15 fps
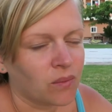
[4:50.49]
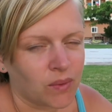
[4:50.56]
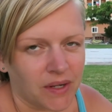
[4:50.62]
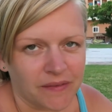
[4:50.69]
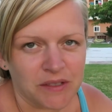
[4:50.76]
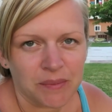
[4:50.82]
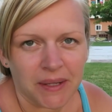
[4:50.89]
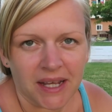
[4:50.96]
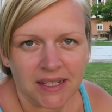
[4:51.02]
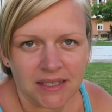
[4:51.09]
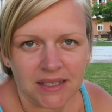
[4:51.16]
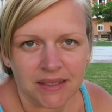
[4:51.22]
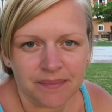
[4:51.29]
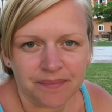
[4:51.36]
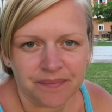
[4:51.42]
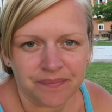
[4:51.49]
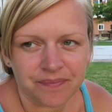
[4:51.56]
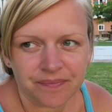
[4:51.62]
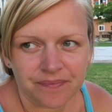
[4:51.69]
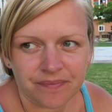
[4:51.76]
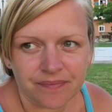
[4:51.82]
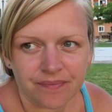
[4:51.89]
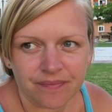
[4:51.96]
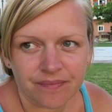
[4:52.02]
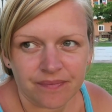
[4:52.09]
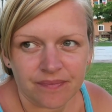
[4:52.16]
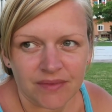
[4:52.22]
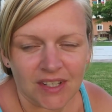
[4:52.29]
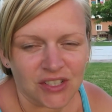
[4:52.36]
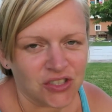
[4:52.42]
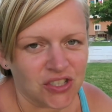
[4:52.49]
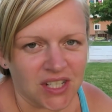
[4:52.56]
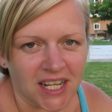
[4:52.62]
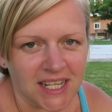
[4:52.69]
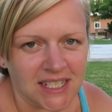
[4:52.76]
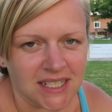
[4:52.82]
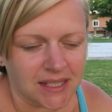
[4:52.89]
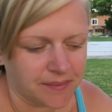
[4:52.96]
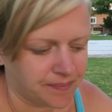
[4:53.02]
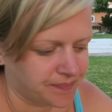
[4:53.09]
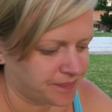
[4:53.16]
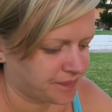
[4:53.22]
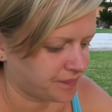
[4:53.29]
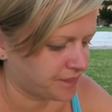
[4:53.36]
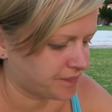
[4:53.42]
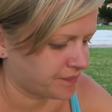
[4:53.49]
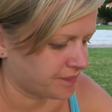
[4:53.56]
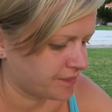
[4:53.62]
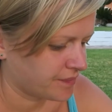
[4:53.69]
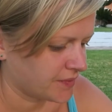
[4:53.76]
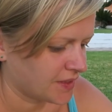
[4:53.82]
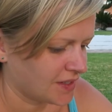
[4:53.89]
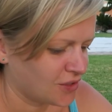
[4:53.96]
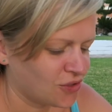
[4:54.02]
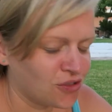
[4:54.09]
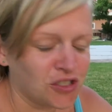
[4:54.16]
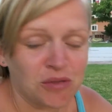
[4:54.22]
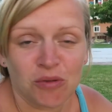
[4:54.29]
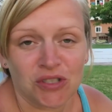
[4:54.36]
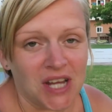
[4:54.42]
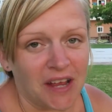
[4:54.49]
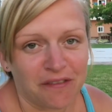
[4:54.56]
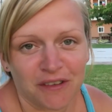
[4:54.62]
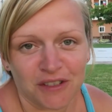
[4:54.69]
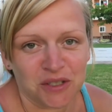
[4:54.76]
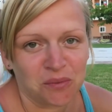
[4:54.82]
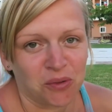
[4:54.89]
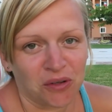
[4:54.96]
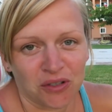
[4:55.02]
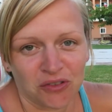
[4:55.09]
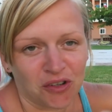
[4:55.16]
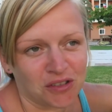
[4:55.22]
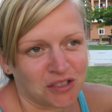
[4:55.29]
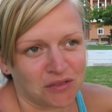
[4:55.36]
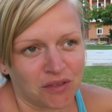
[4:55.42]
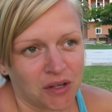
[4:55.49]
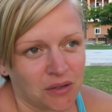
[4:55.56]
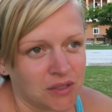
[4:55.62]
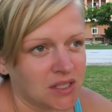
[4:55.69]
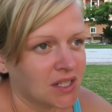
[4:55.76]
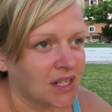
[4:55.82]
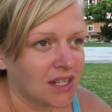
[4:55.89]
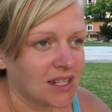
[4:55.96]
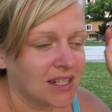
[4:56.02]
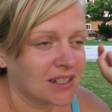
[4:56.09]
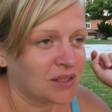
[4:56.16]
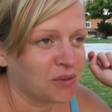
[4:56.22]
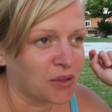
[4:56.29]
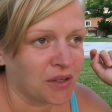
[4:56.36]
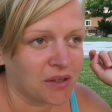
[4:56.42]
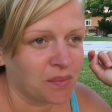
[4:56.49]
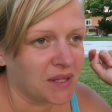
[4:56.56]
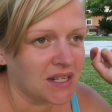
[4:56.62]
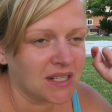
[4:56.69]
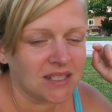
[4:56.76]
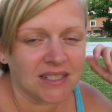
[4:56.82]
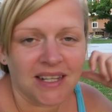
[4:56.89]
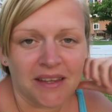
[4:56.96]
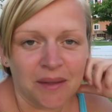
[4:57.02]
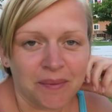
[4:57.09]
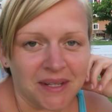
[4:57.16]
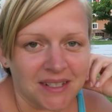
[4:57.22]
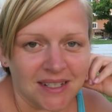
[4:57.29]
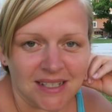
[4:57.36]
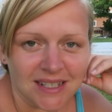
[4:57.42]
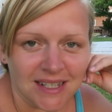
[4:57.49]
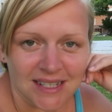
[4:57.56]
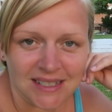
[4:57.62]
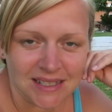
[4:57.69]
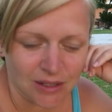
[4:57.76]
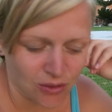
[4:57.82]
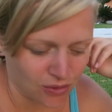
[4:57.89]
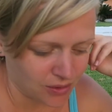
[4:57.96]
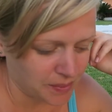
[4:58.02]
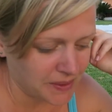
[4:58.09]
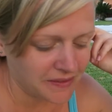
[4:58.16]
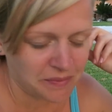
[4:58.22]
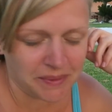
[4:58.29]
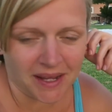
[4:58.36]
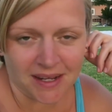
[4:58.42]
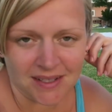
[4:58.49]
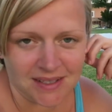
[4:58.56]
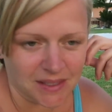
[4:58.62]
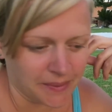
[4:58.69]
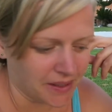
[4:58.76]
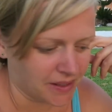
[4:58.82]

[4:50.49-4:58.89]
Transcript: We'll have spaghetti. That's just lazy. It's just as much effort to walk across the road to order the pizzas and get the pizzas than it is to cook a bit of spaghetti, to